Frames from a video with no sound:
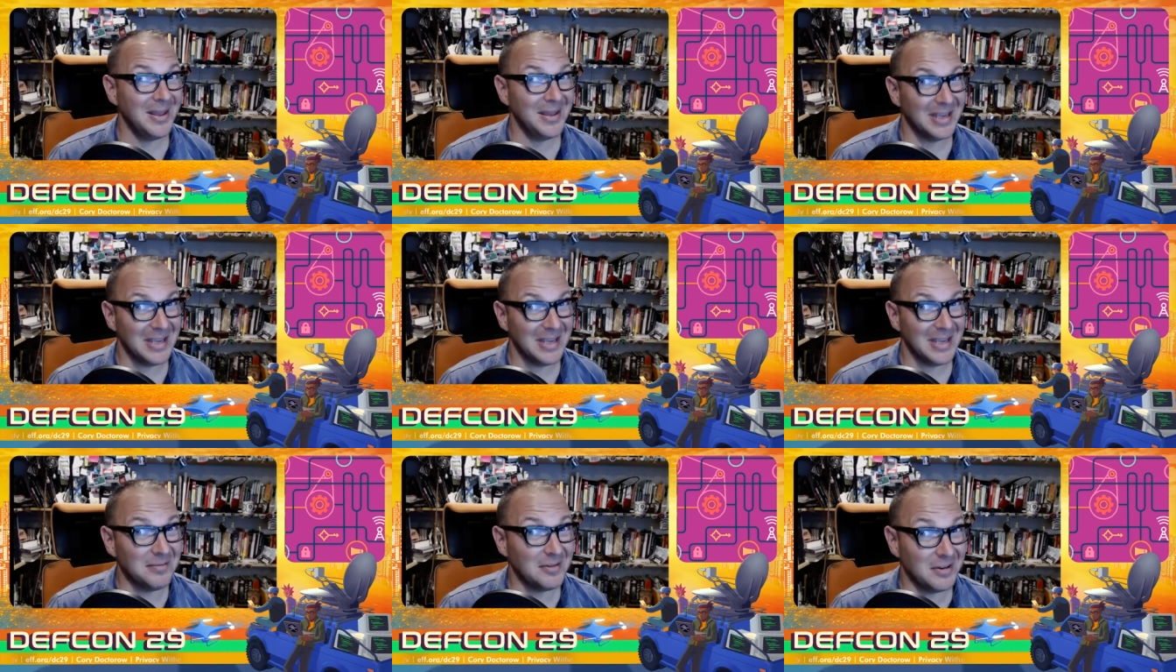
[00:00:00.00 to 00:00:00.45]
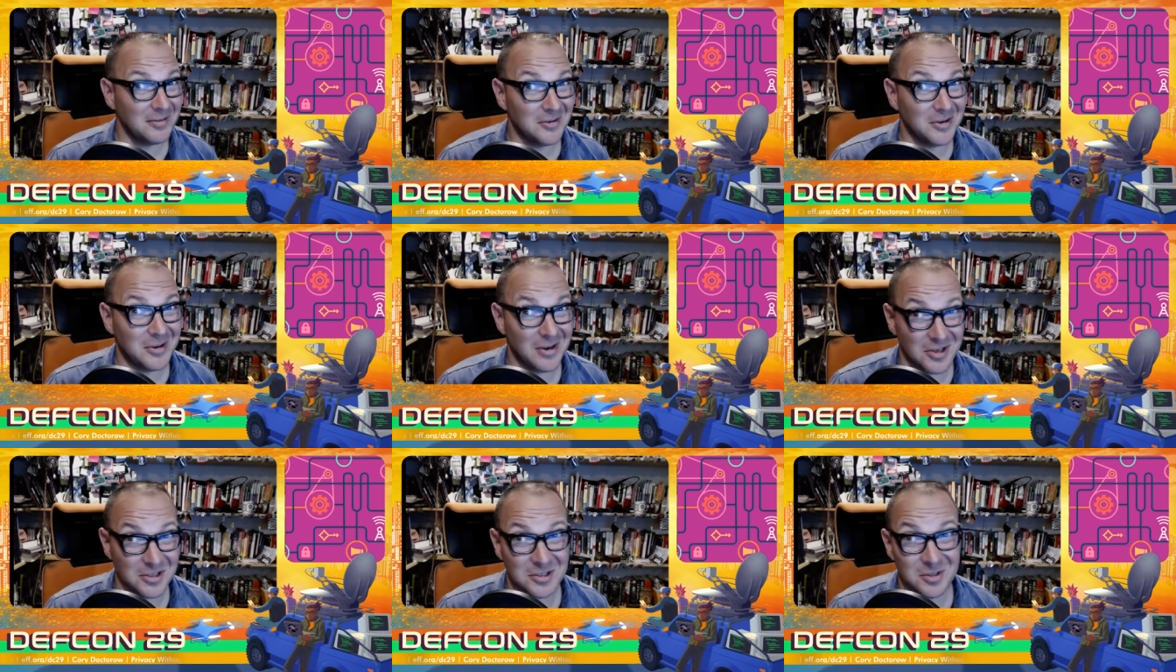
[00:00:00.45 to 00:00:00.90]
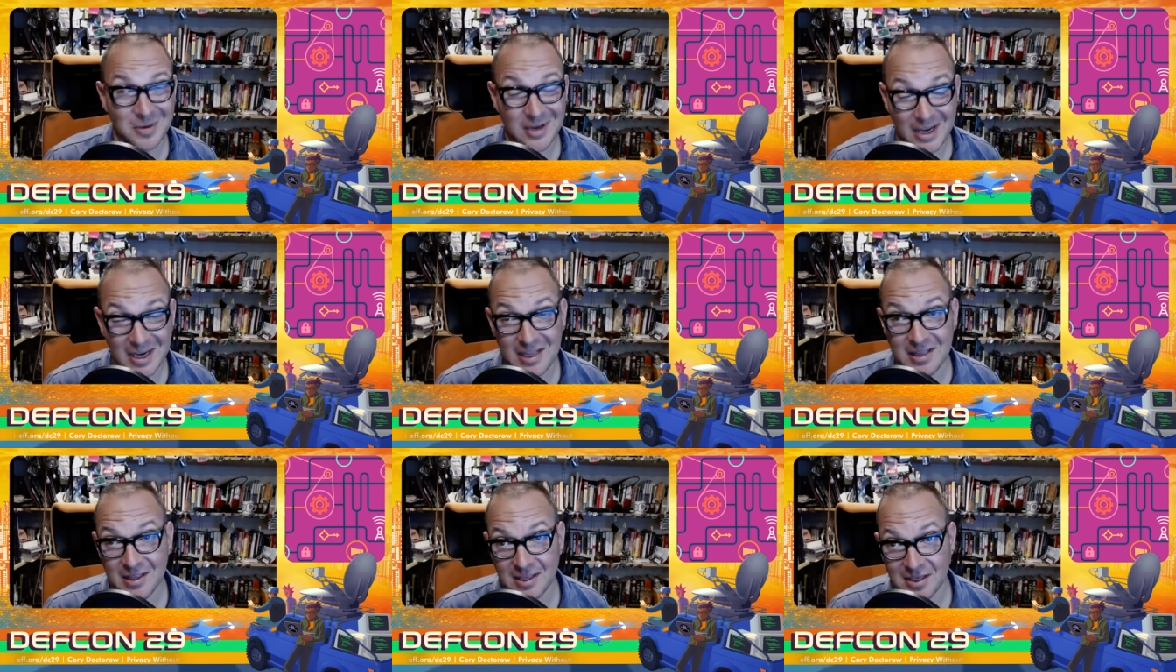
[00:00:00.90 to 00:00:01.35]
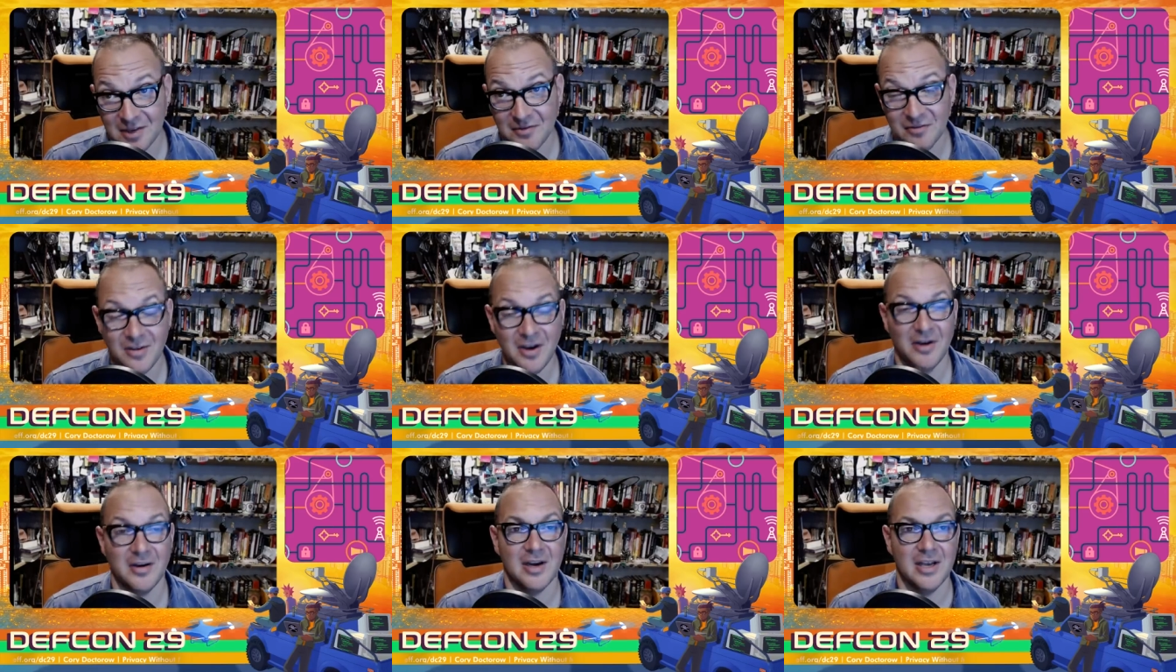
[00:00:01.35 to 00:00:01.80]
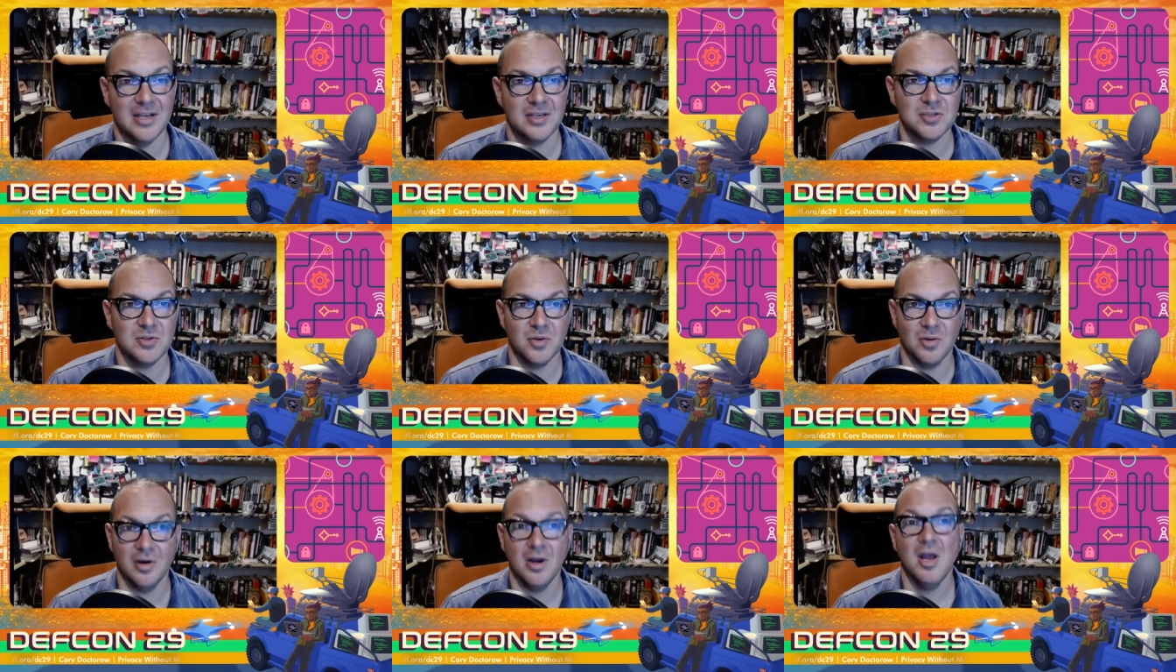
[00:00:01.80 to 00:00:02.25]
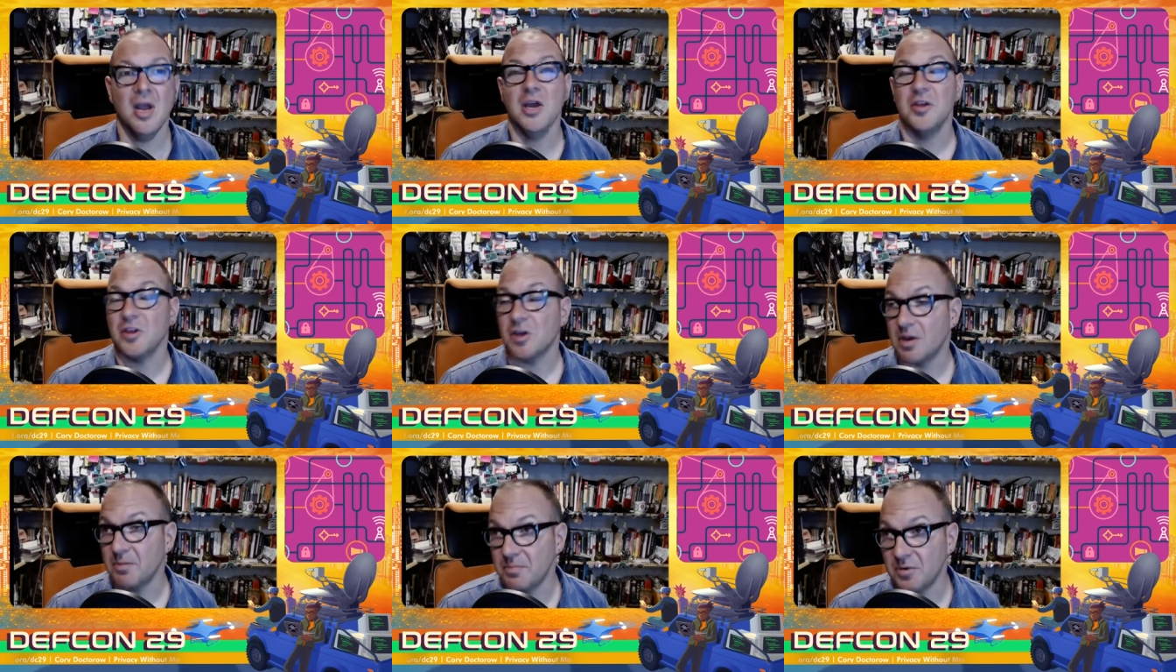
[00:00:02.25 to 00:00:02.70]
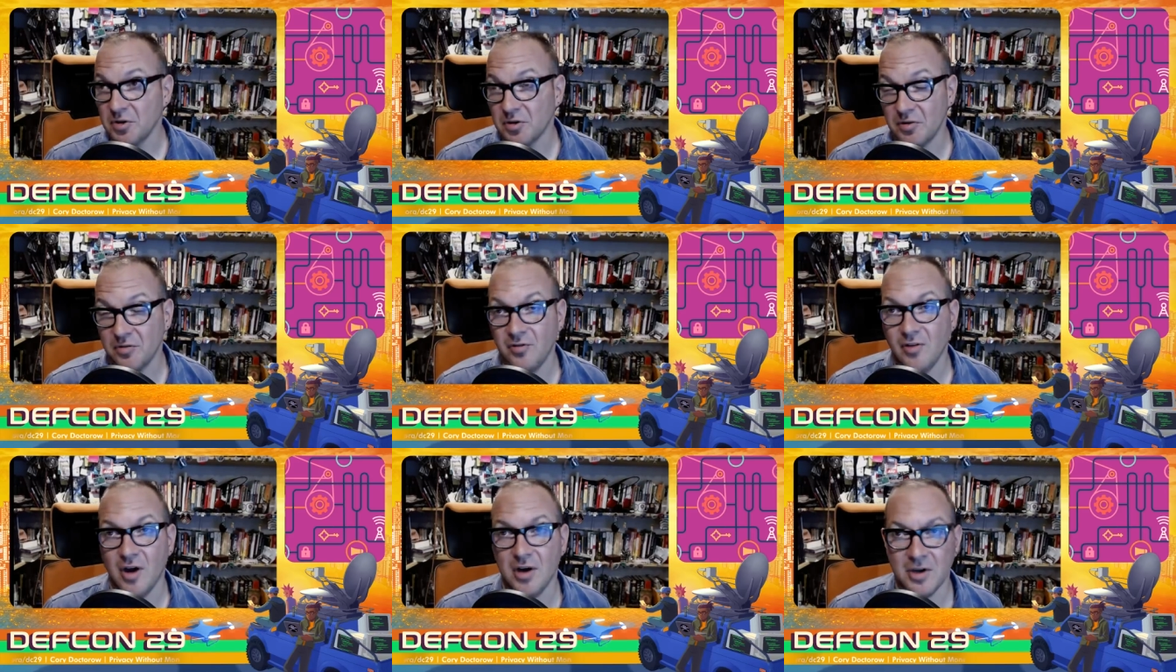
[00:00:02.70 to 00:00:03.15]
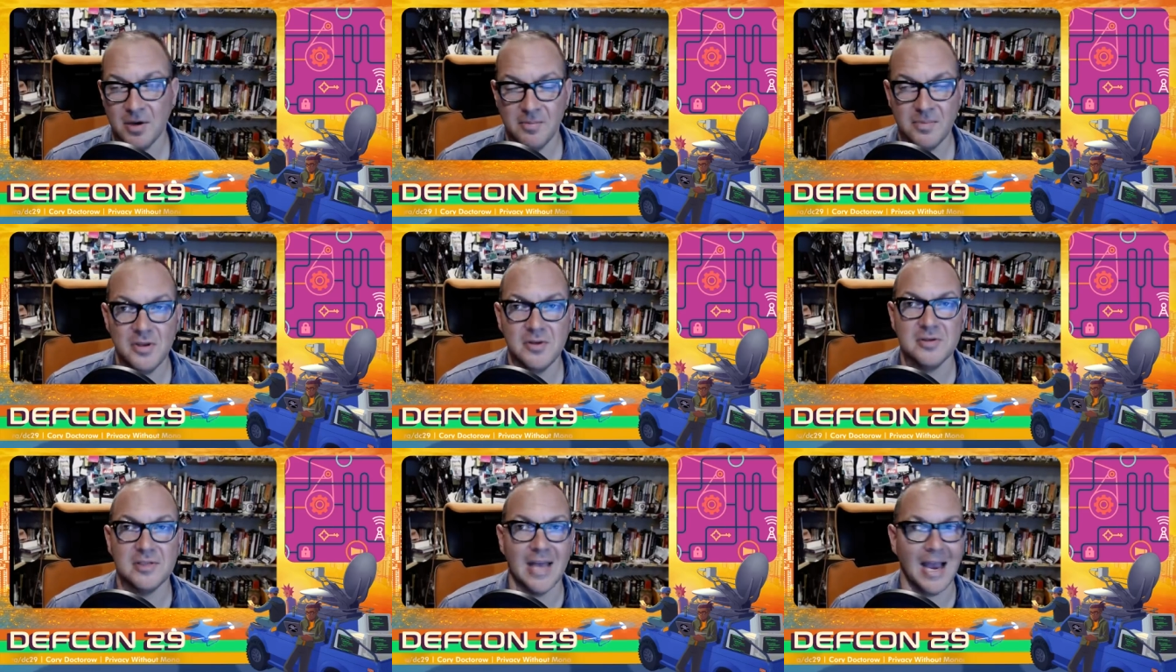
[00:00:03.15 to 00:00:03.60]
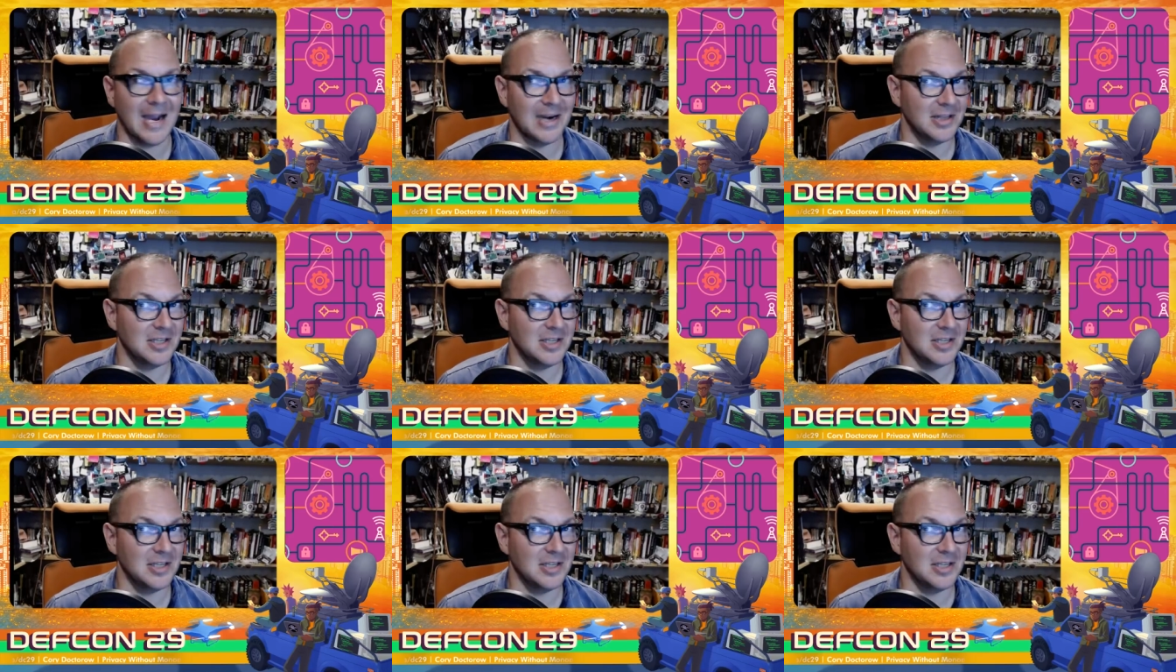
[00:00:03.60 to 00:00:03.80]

even if you're not doing anything nefarious, or the Computer Fraud and Abuse Act,